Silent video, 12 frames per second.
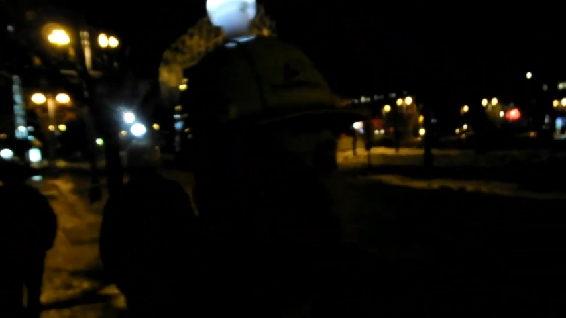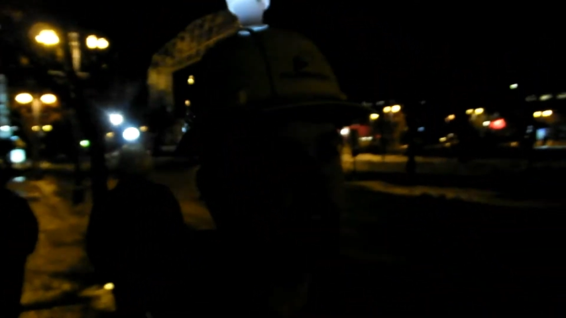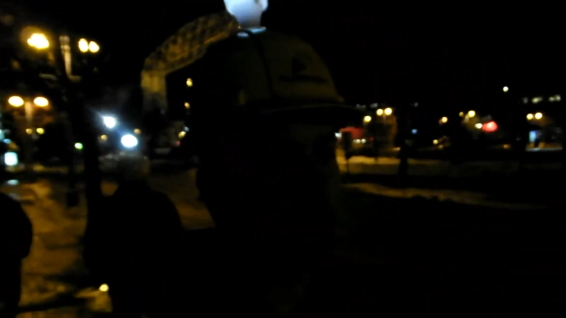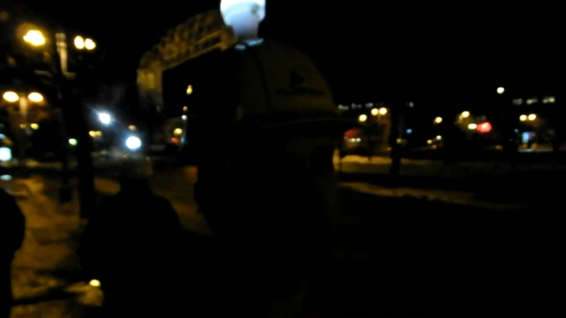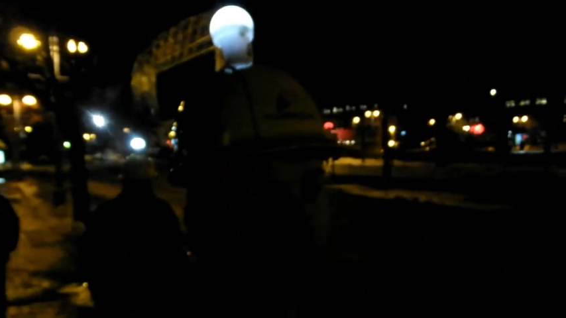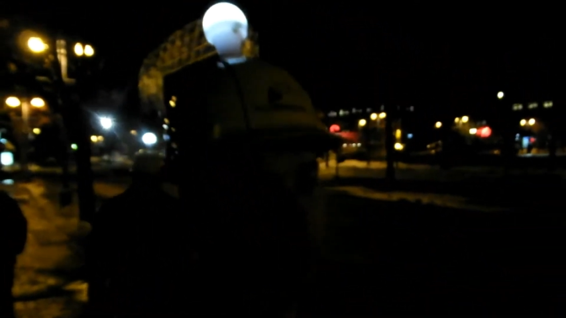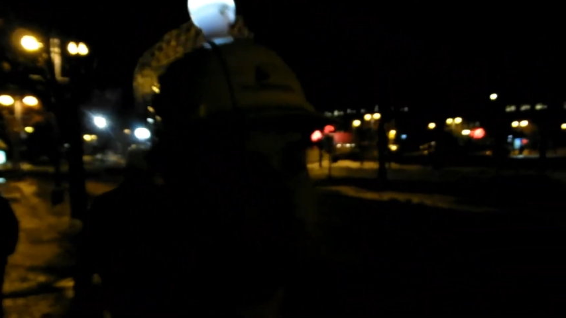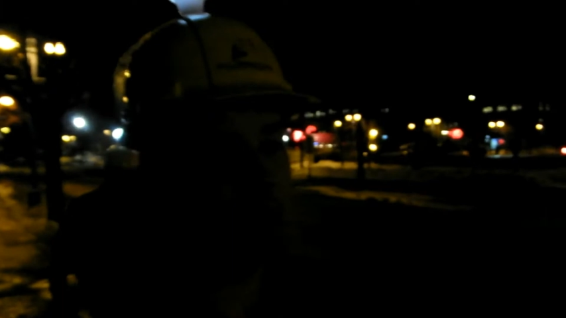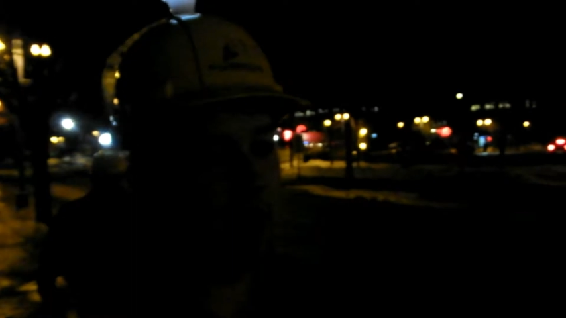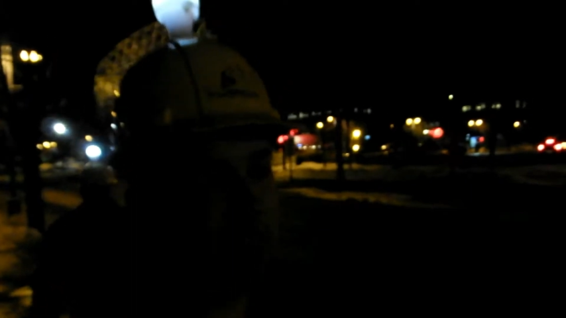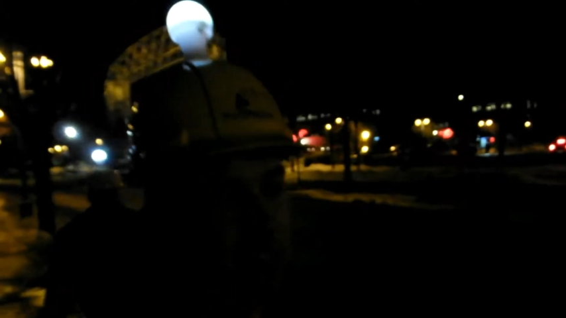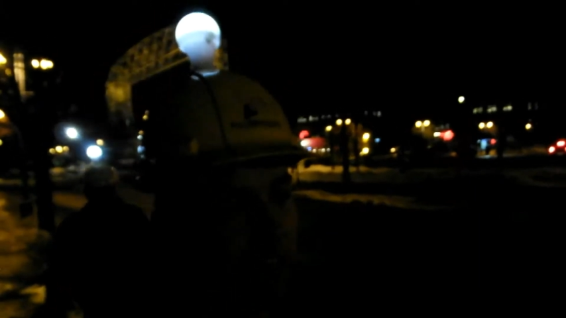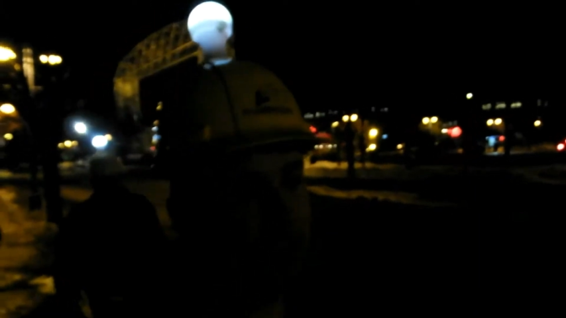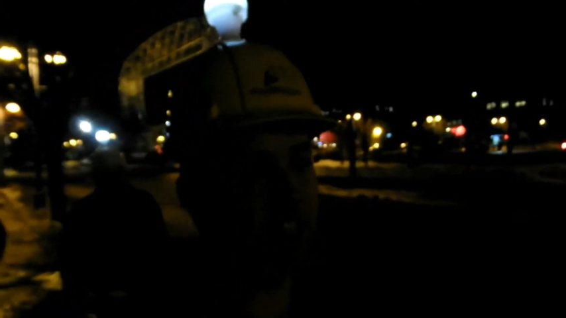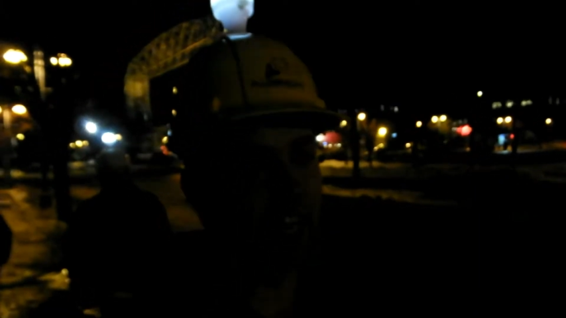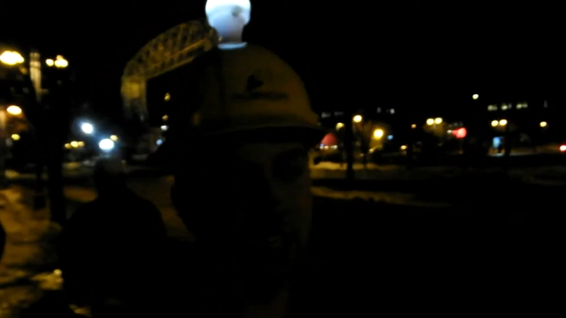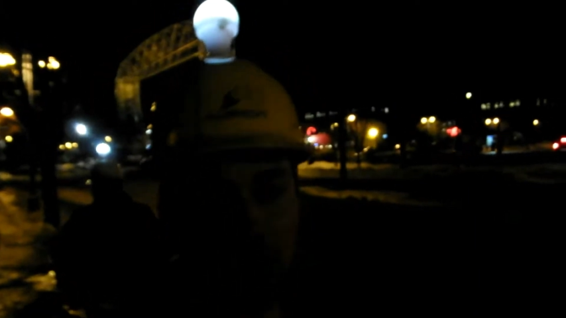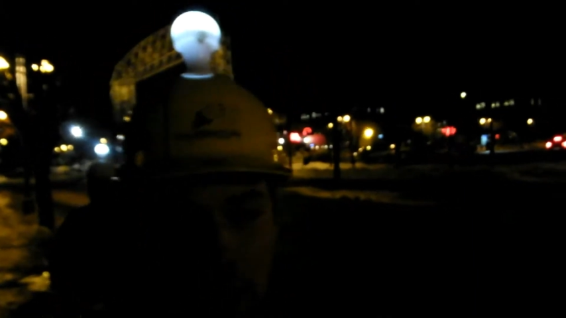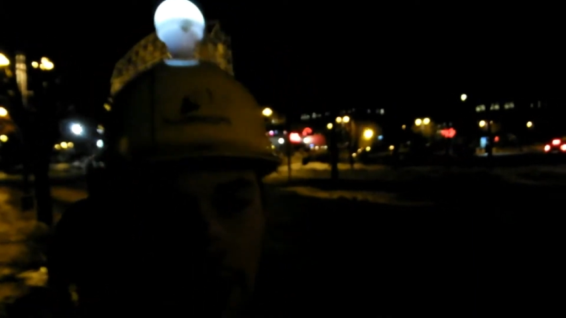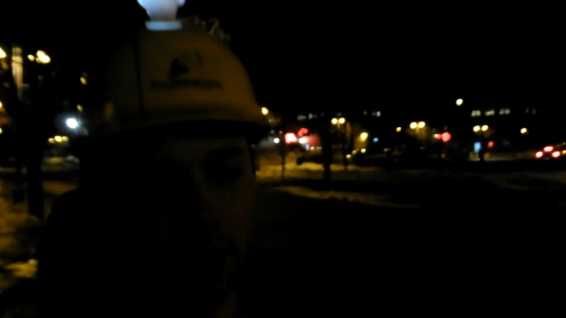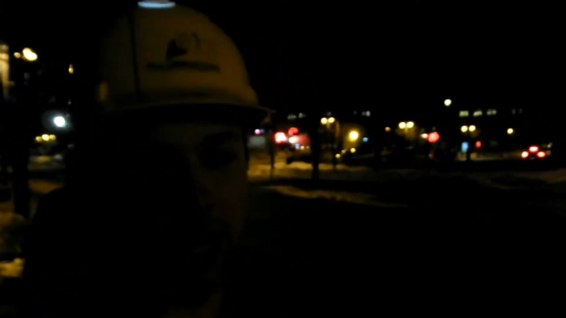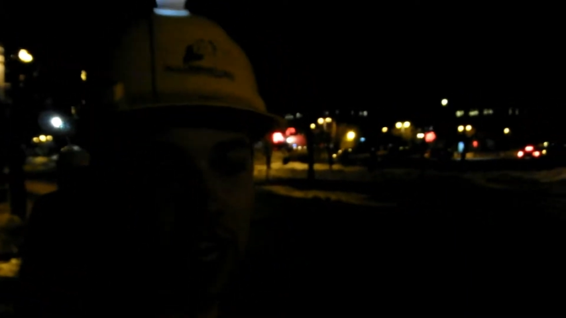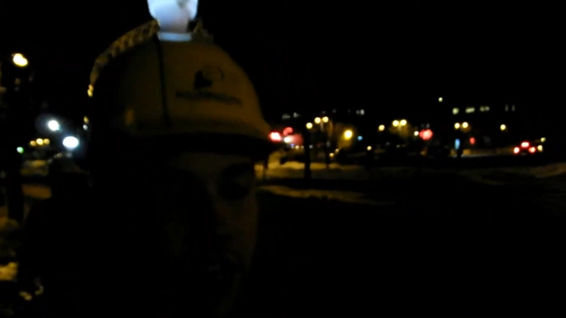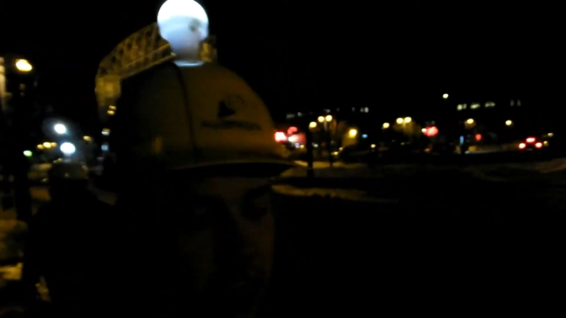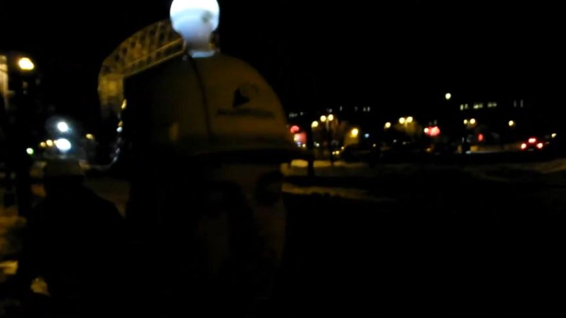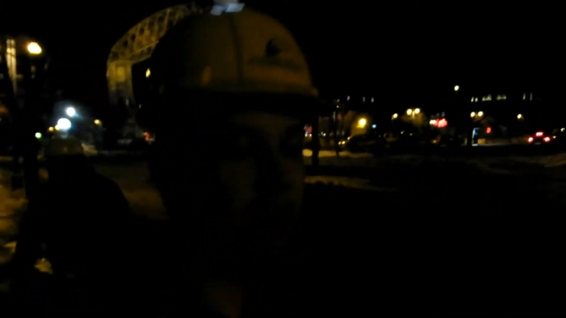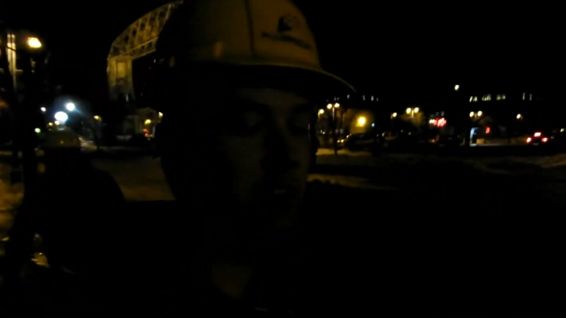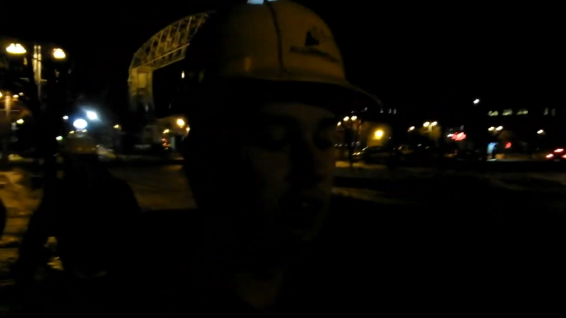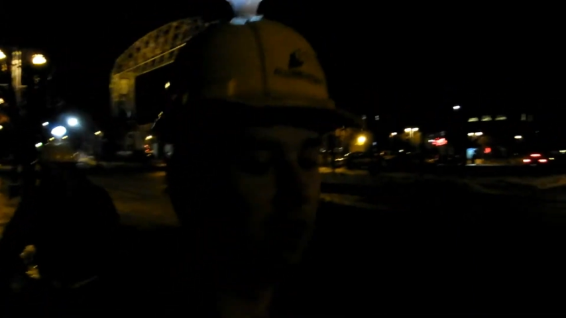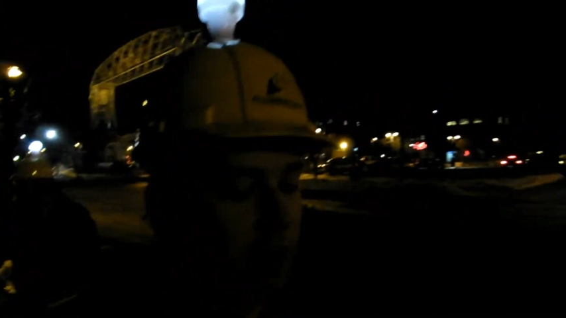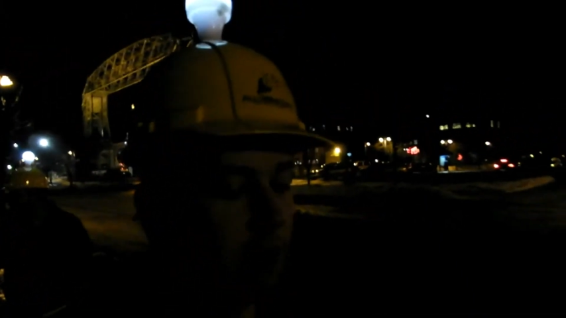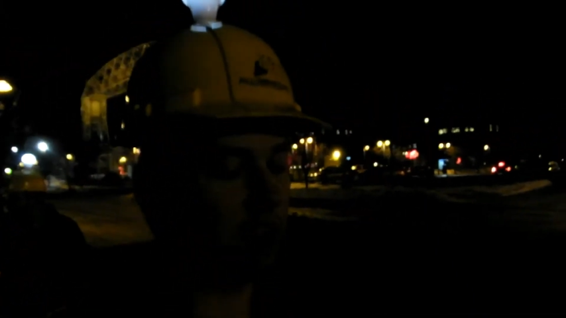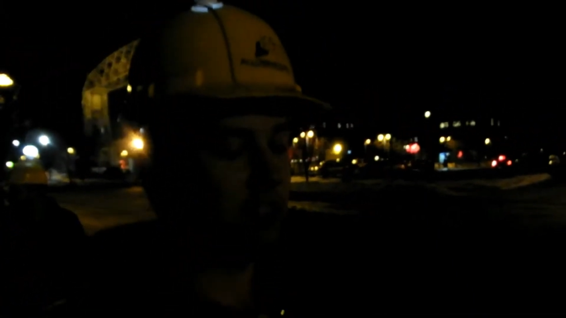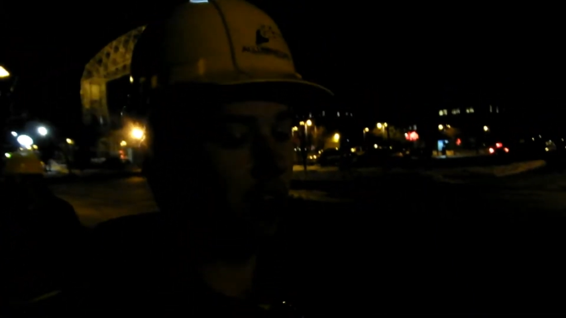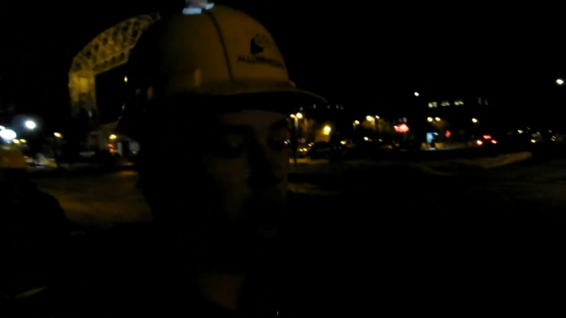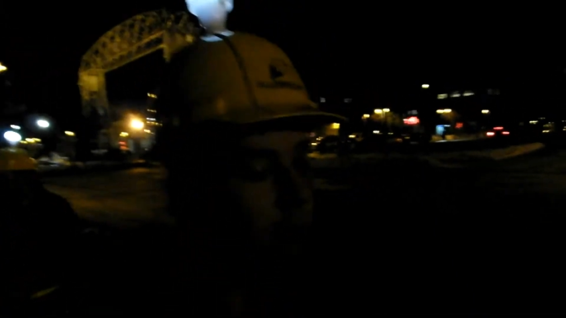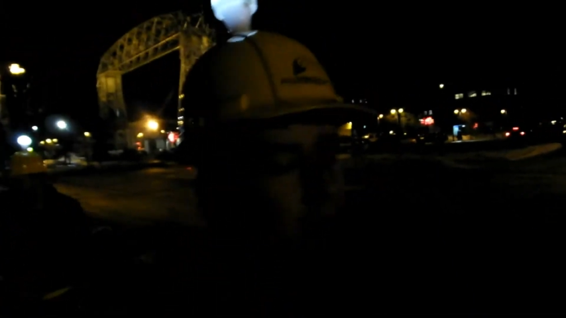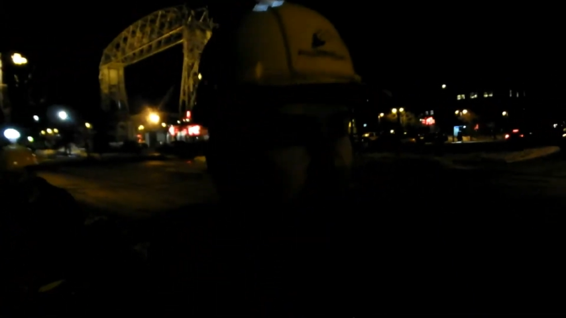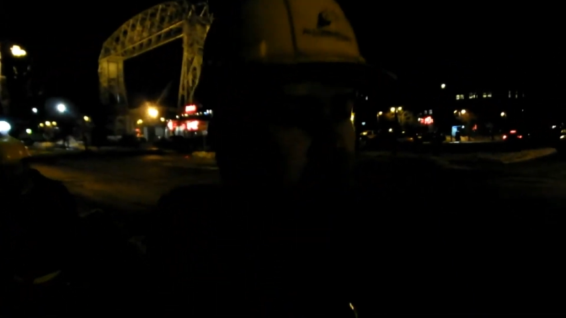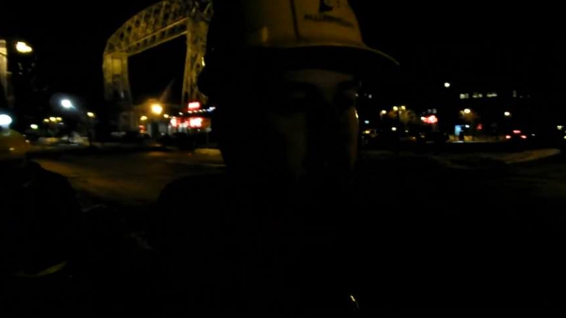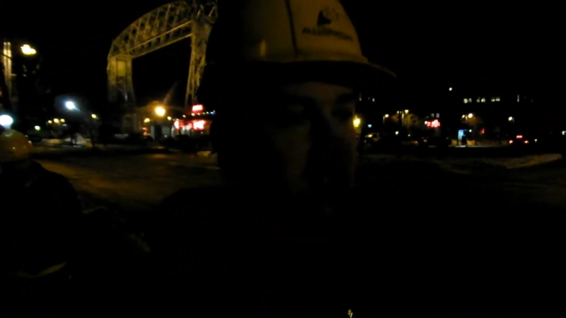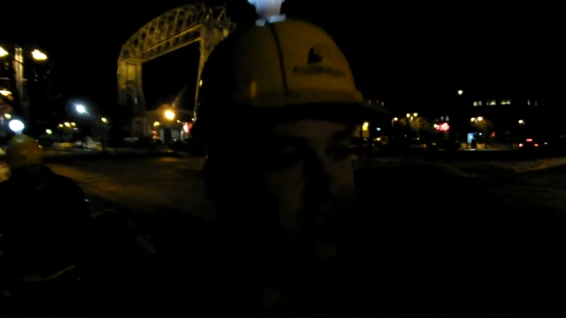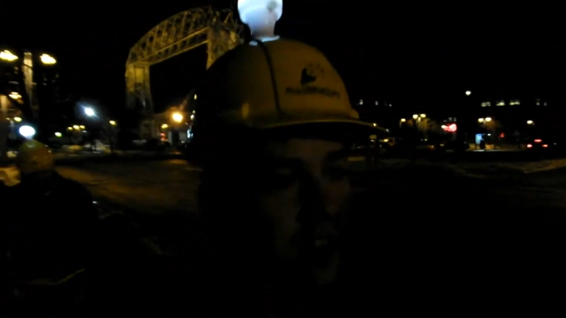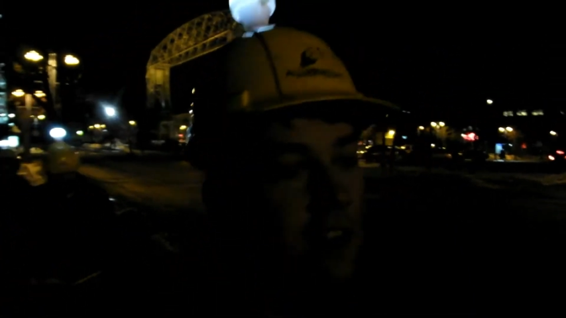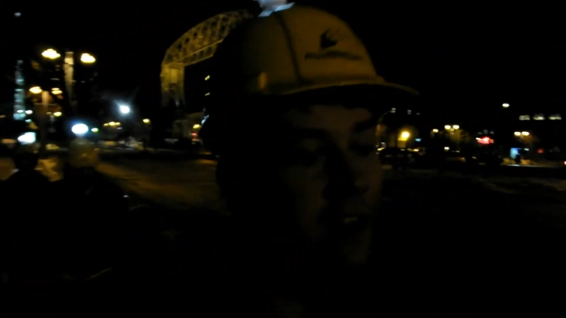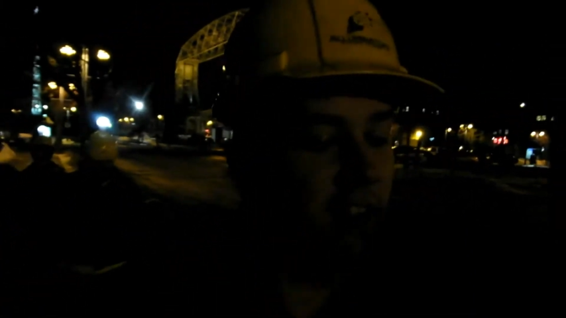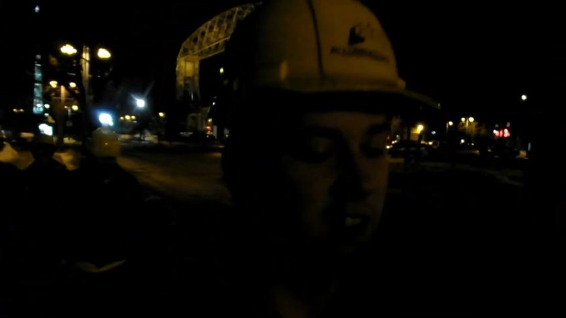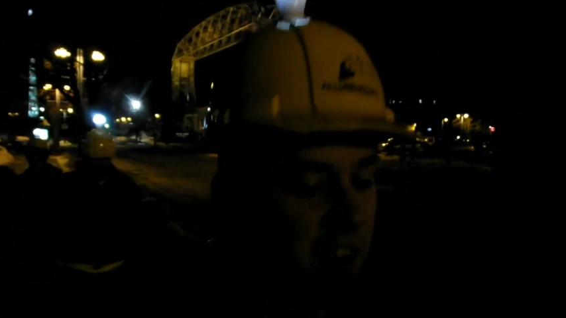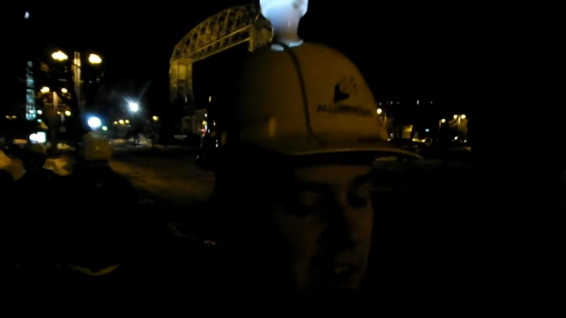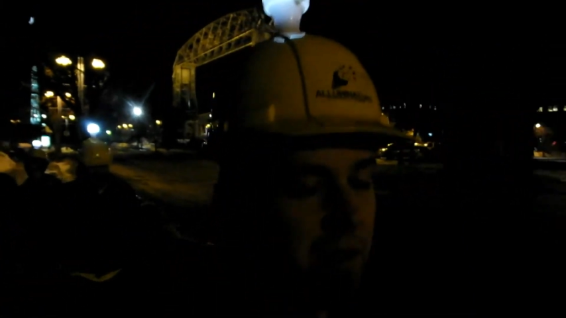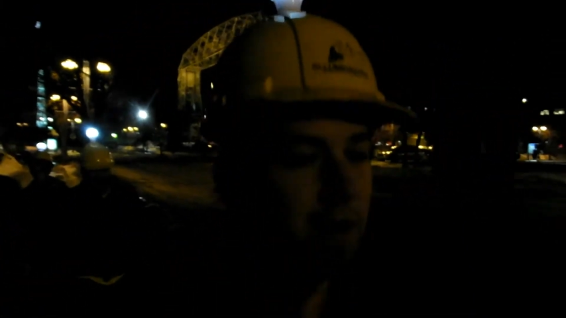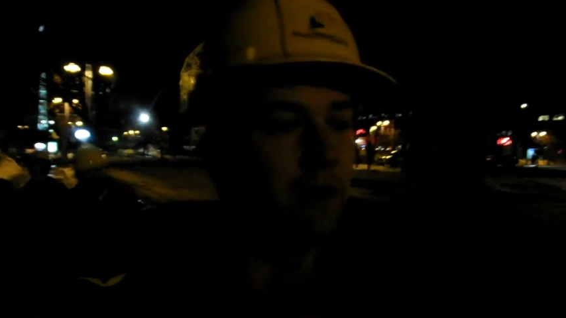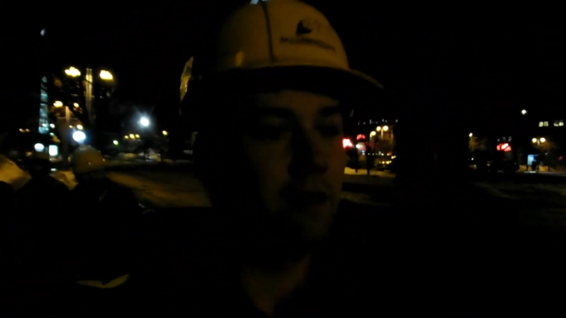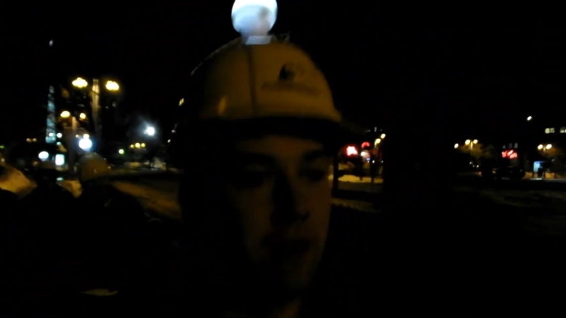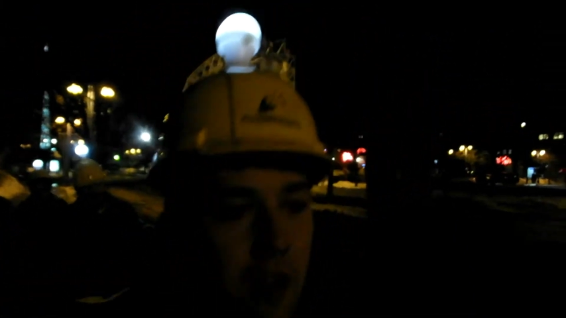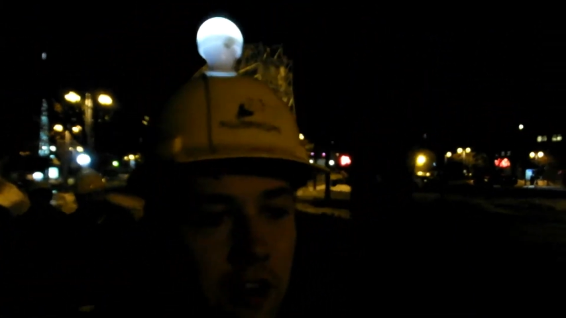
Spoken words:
[unreadable: no face in view]